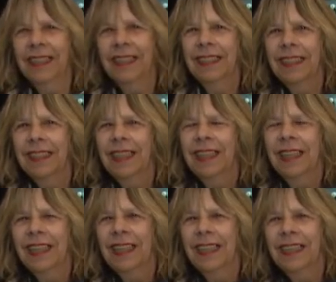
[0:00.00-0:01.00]

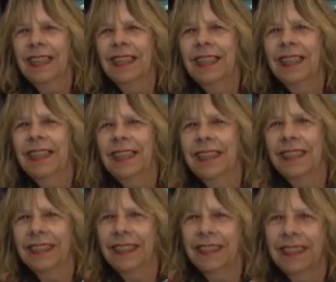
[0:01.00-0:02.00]

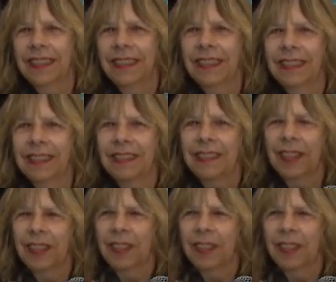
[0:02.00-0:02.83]
(not speaking)